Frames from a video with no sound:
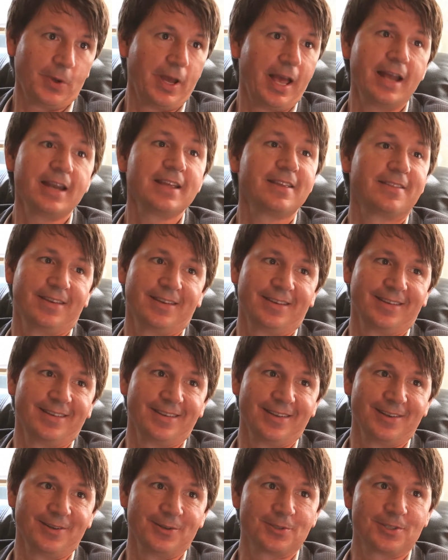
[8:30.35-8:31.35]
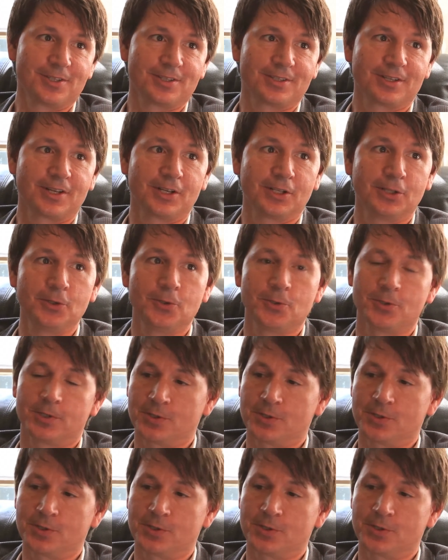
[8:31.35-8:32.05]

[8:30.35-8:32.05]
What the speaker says: anything, just clues.